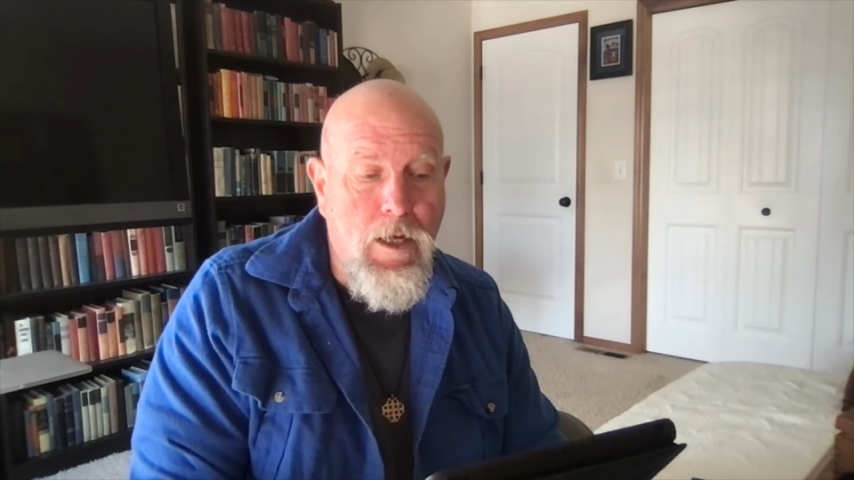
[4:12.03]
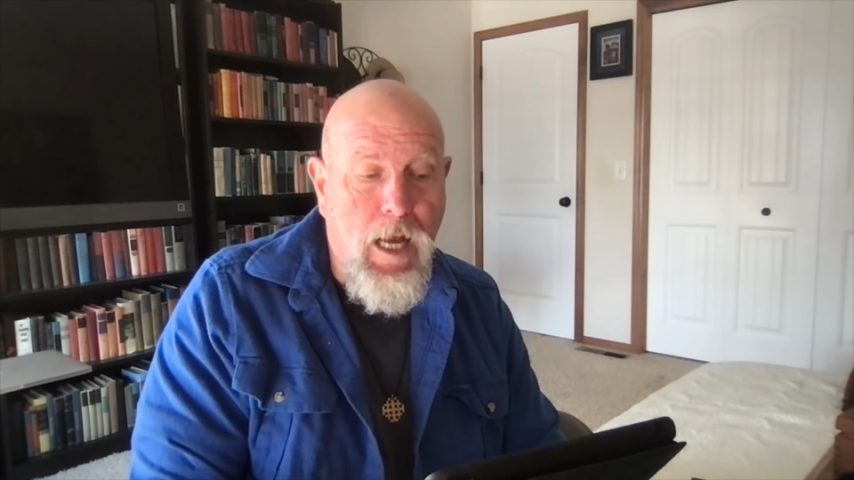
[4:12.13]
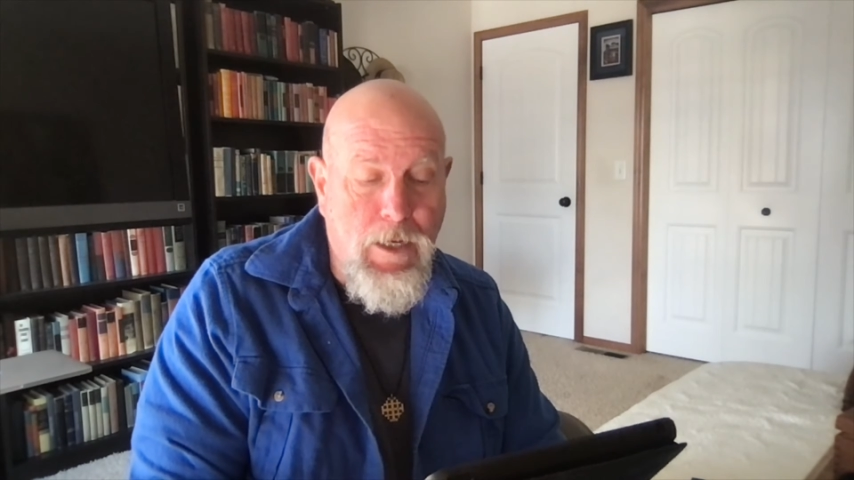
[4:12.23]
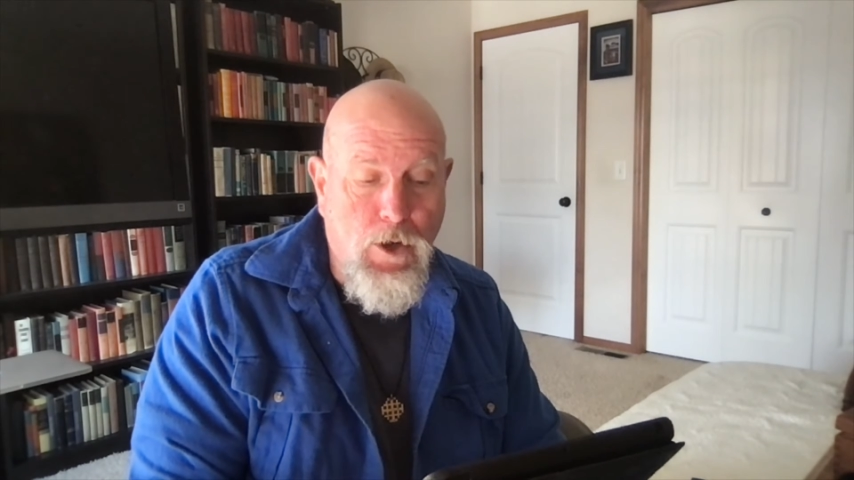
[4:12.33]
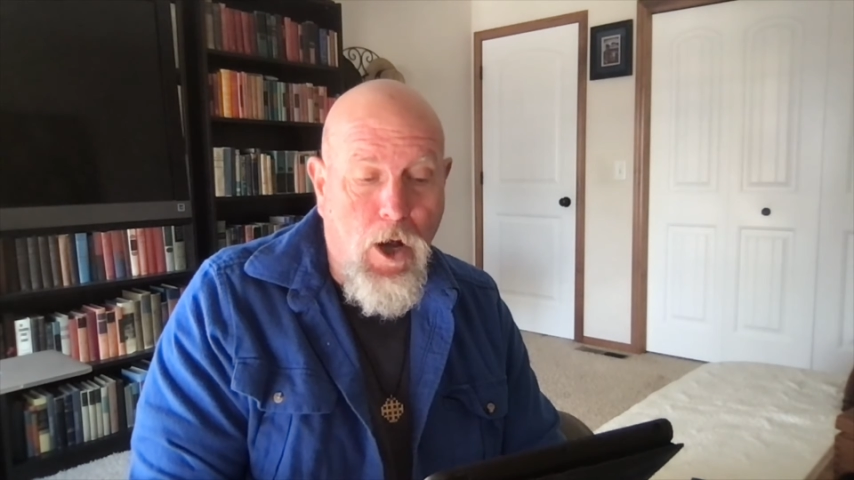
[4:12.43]

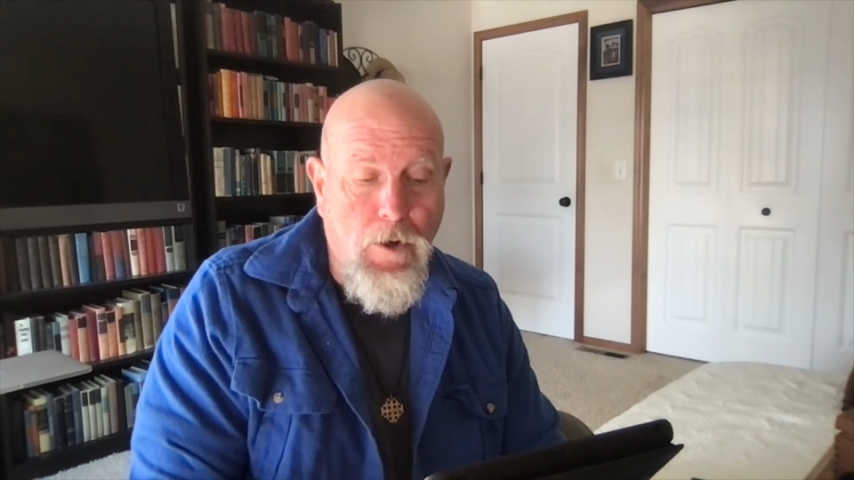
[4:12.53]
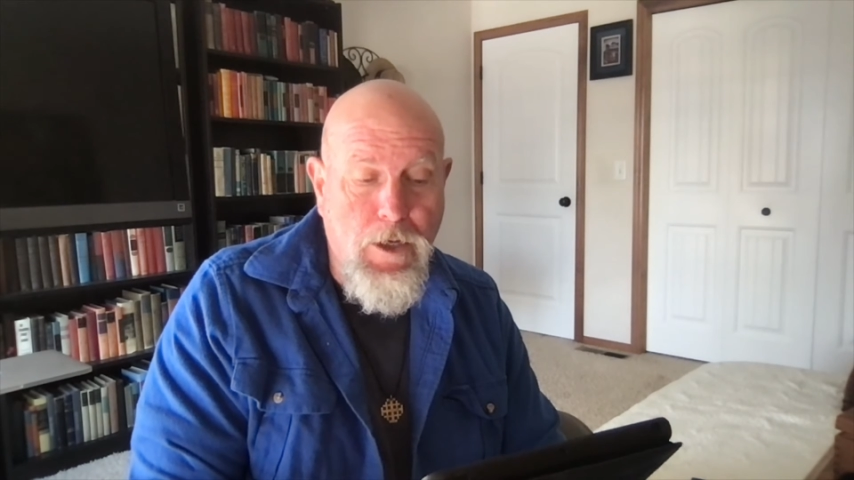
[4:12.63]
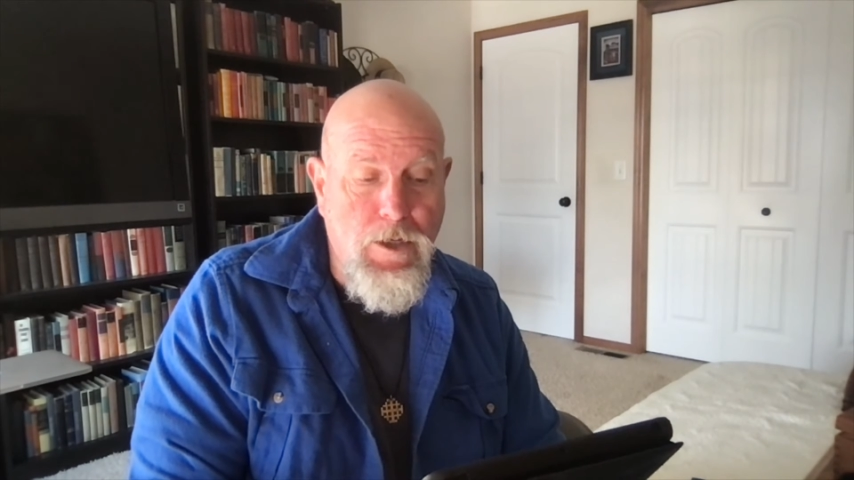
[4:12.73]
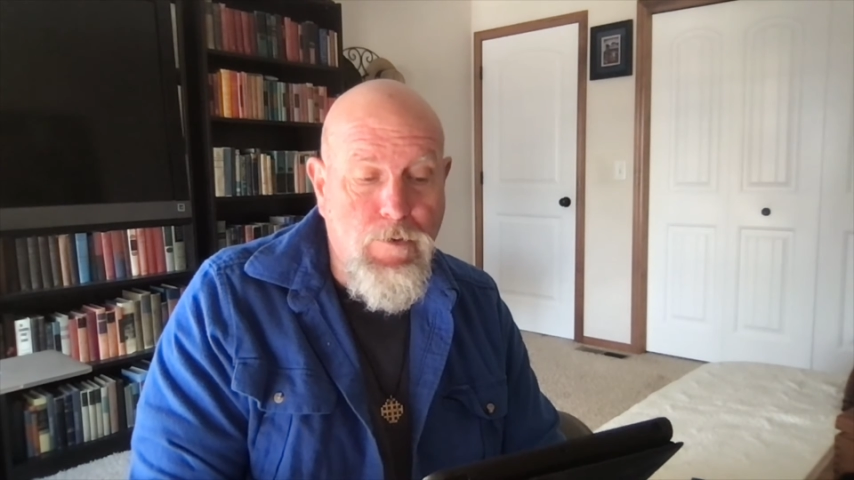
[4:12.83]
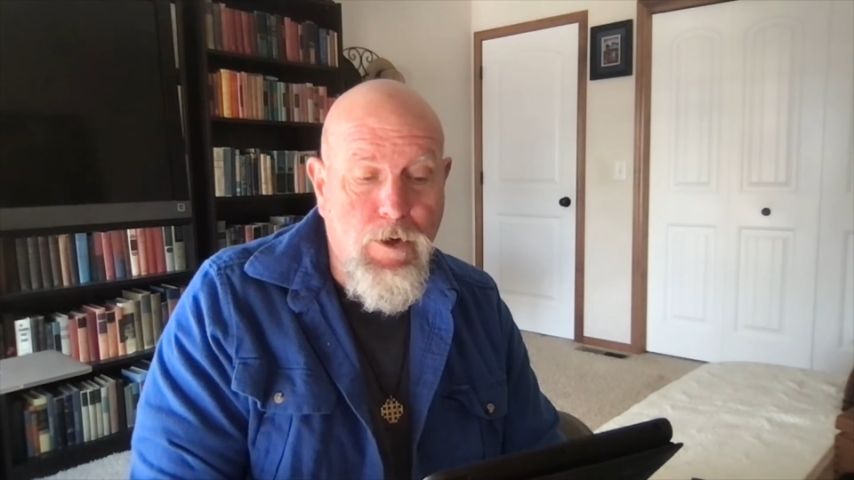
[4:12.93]
had called
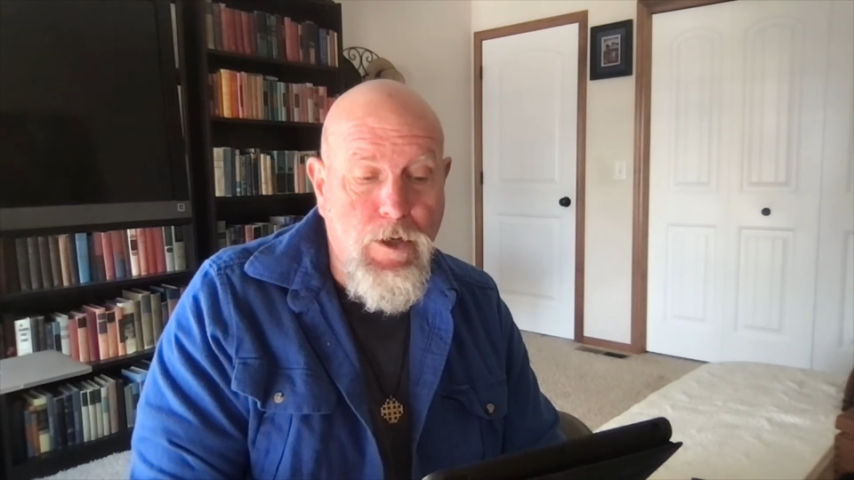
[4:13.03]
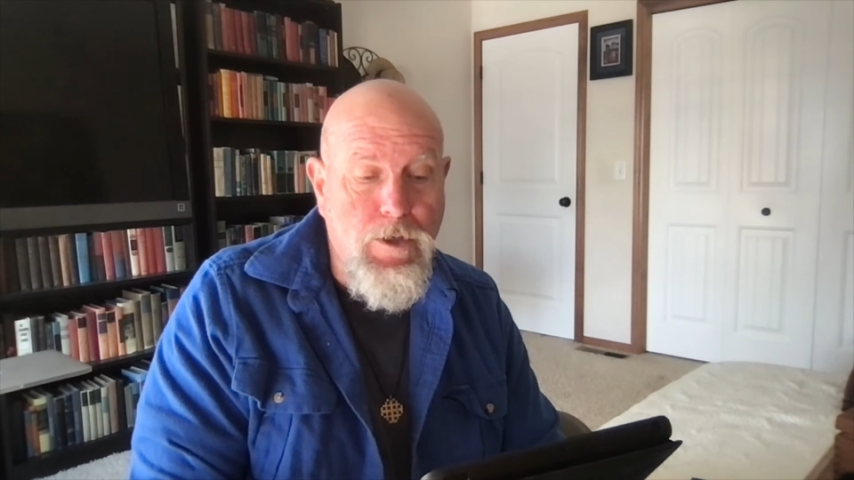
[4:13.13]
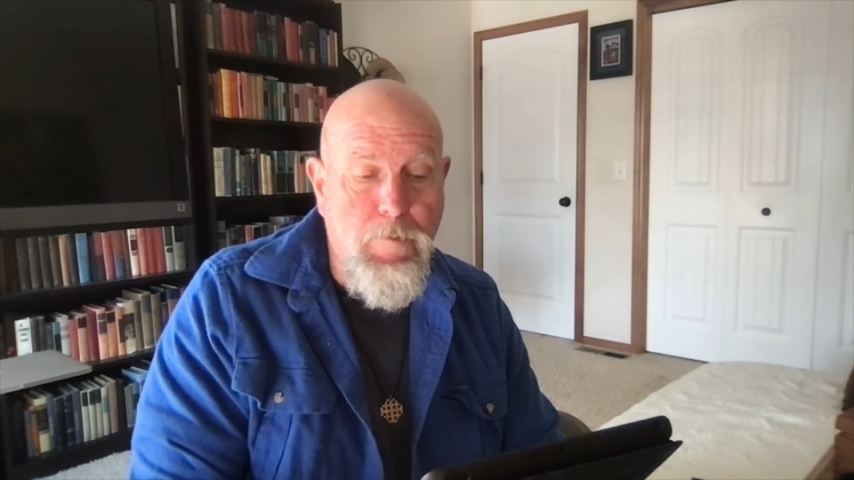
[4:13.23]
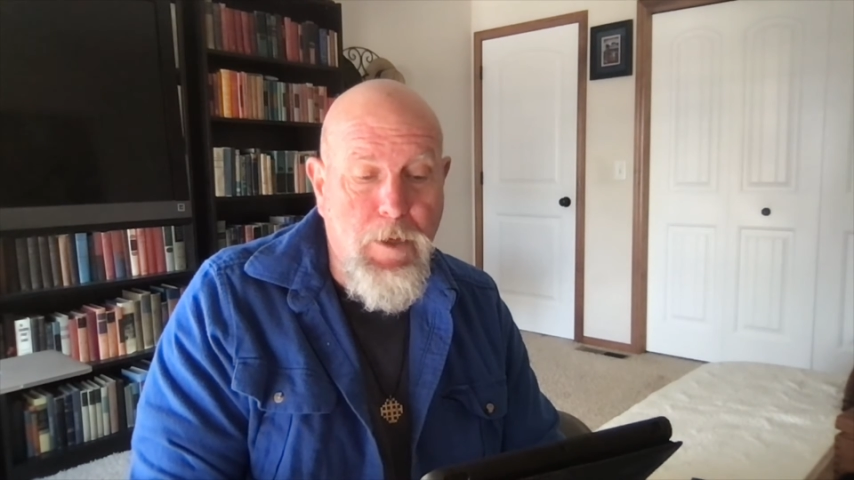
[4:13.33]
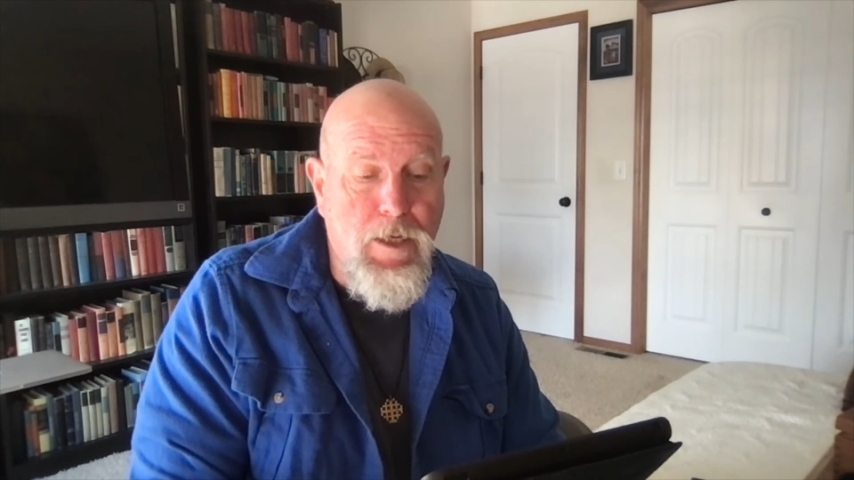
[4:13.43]
Israel
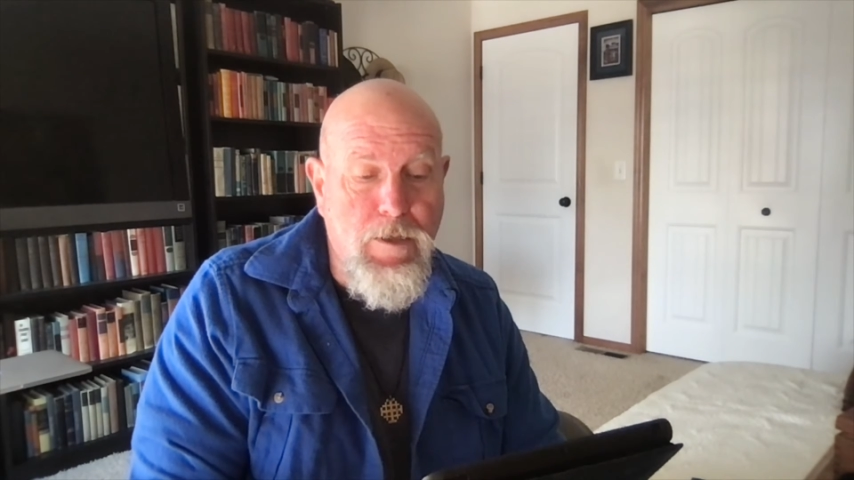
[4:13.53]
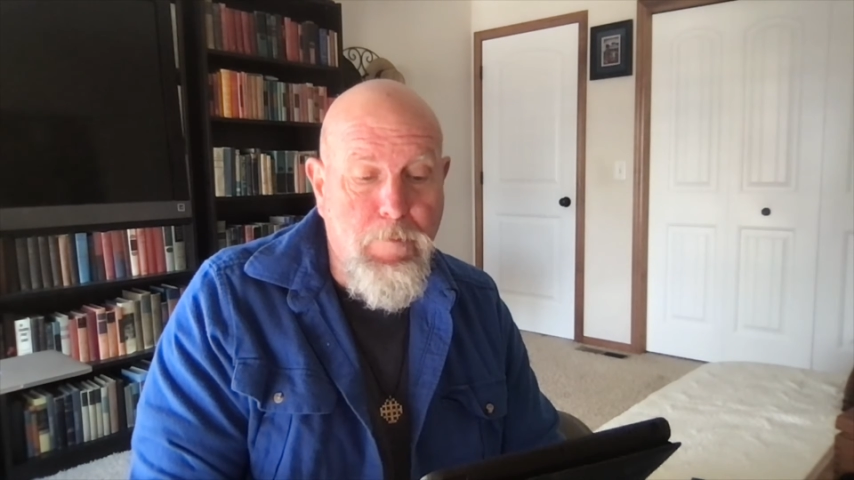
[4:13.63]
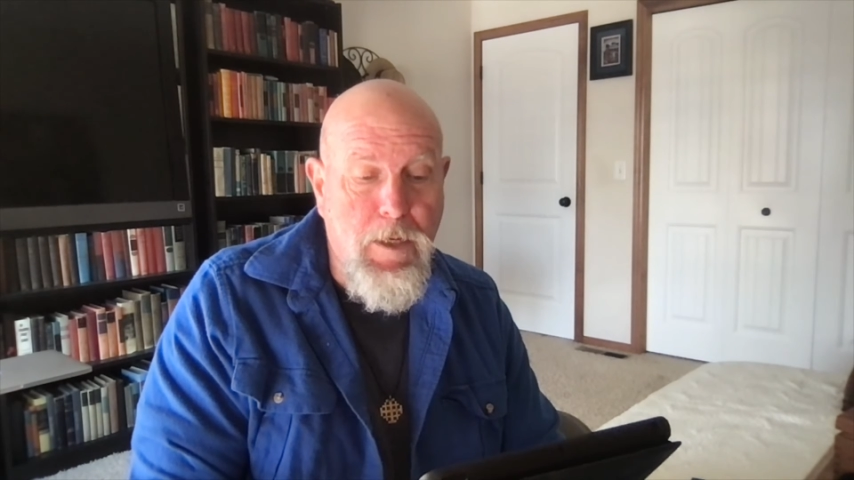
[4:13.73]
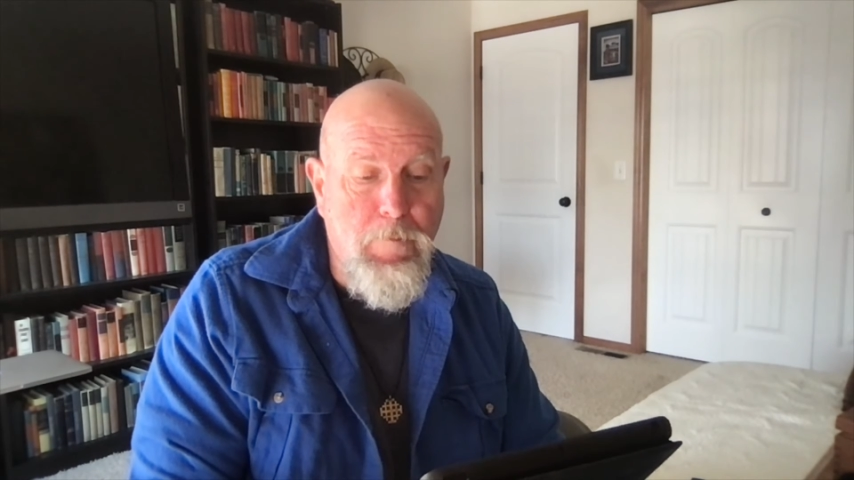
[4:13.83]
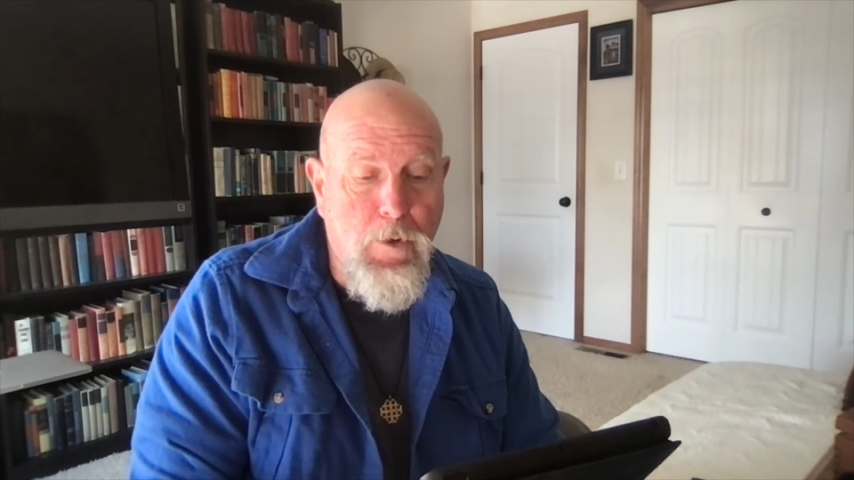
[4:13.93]
to be his
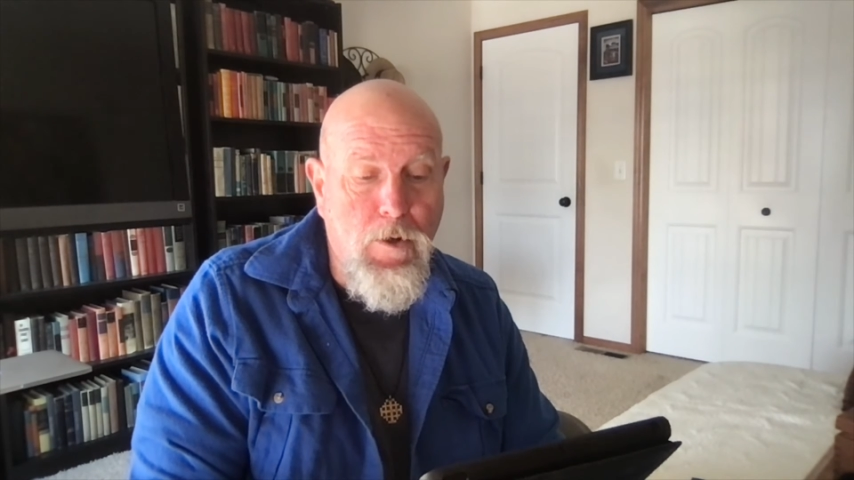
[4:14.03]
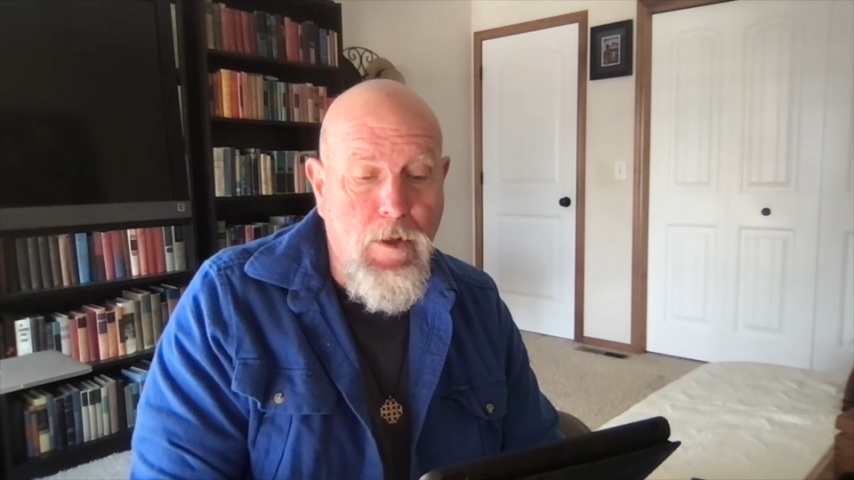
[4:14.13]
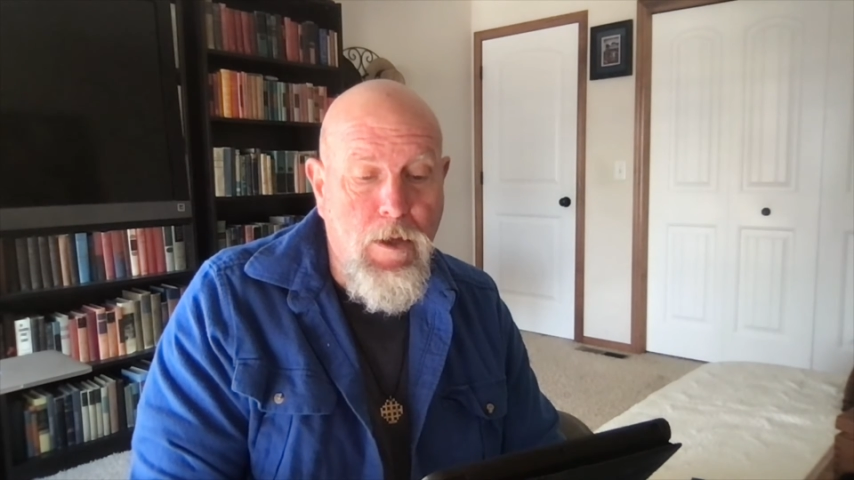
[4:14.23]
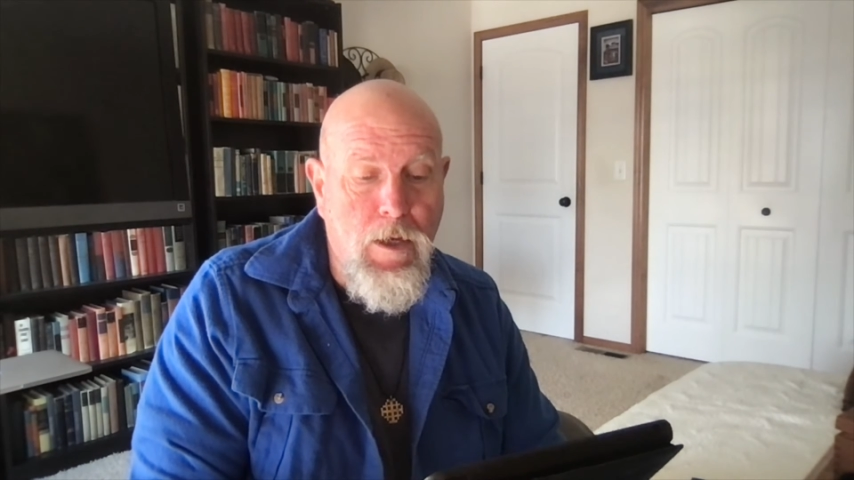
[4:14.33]
people.